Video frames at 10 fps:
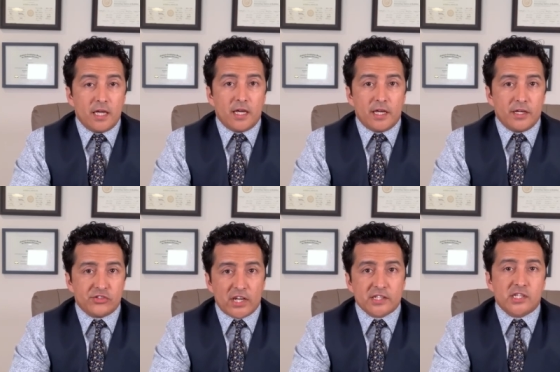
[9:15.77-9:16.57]
uh,
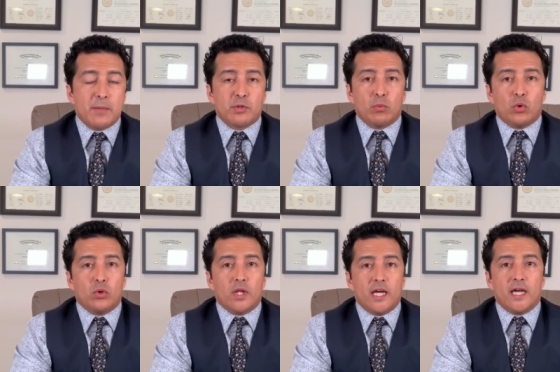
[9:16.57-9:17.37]
is
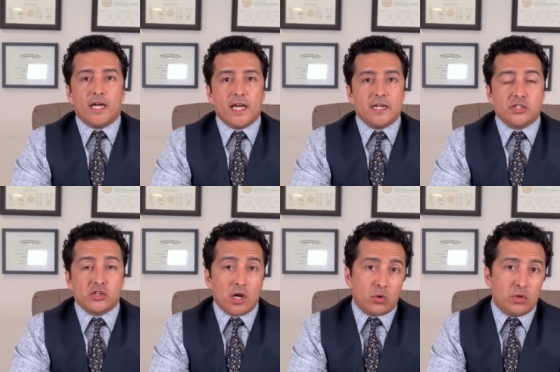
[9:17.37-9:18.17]
acceptable uh, and it's
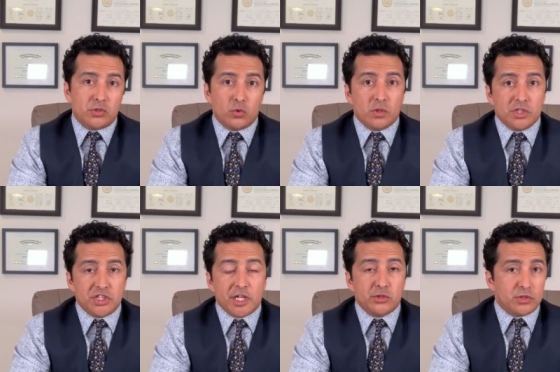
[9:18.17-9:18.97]
not going to really
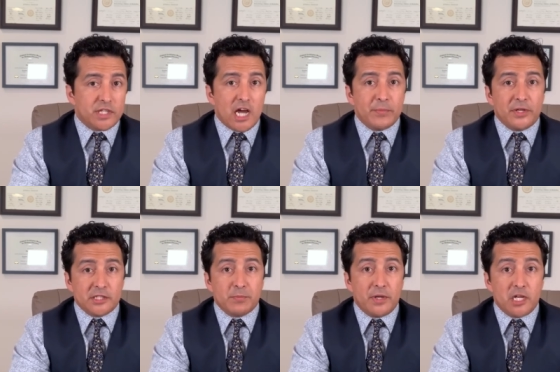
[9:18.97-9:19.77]
change your
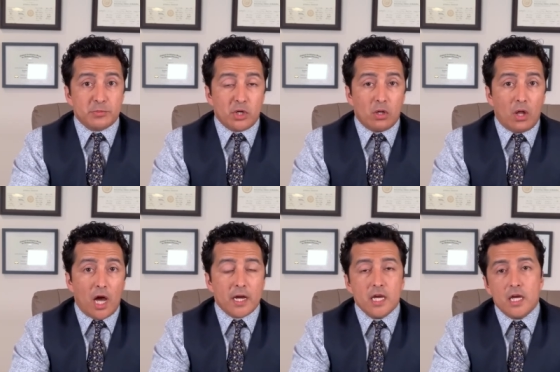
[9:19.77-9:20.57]
diabetes management a
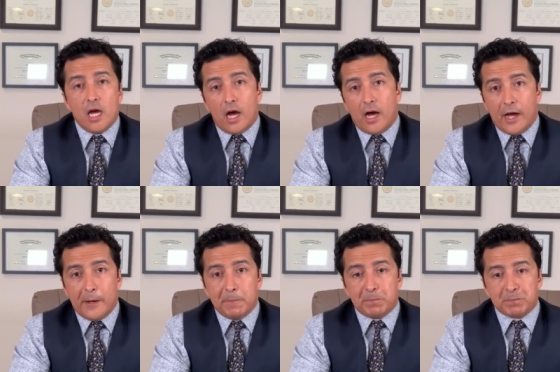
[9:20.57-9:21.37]
lot.
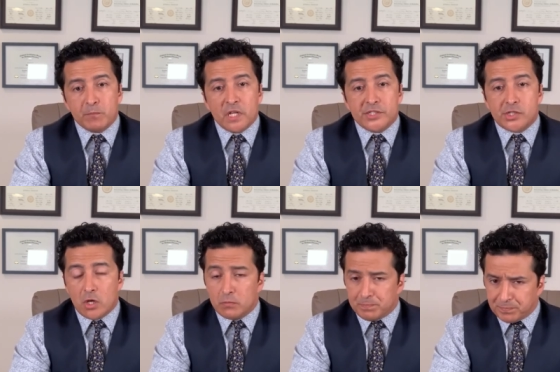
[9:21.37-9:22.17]
Um,
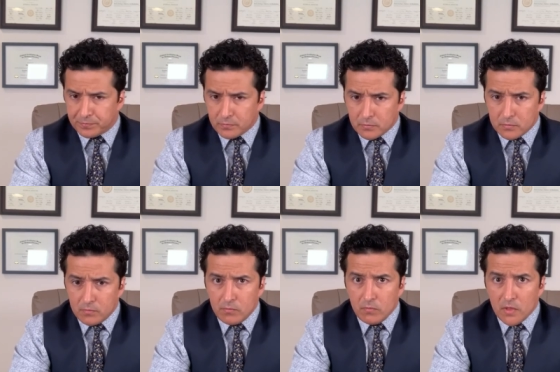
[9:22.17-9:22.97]
so
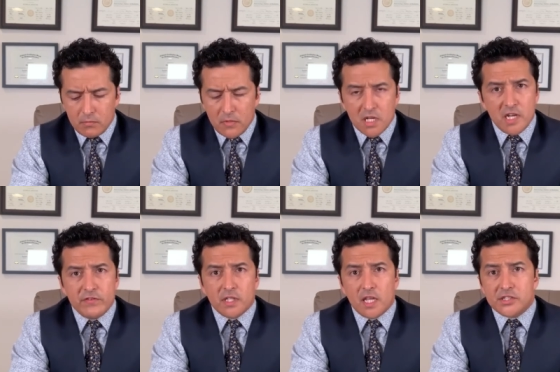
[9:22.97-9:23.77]

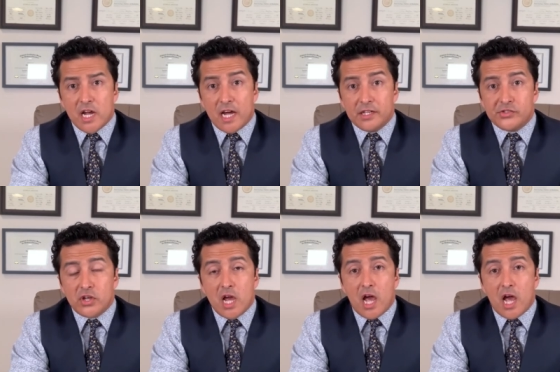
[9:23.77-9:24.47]
Nevertheless, guys,